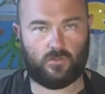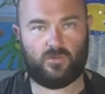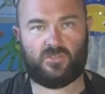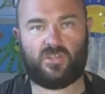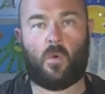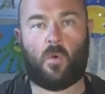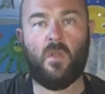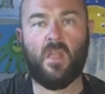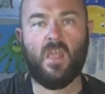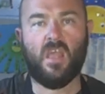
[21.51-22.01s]

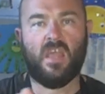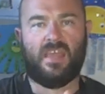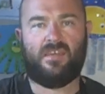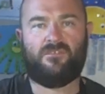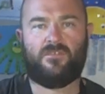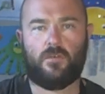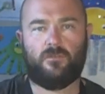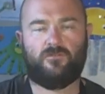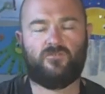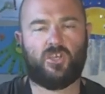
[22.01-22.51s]
So if
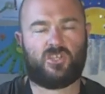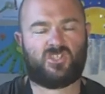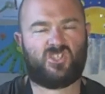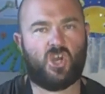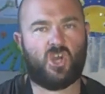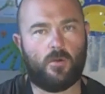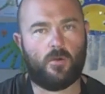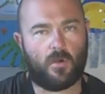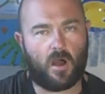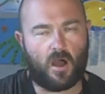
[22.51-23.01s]
you've just
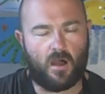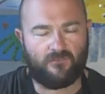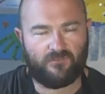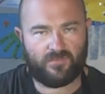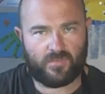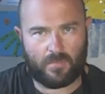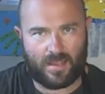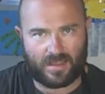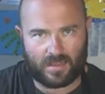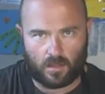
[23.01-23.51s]
come off
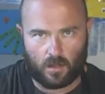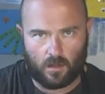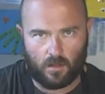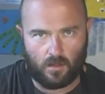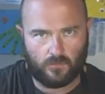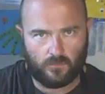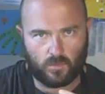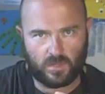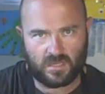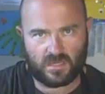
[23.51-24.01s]
the back
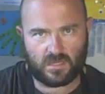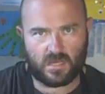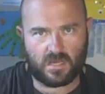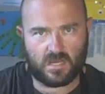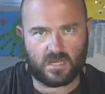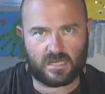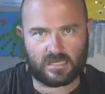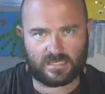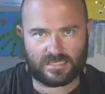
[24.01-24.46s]
of week 9,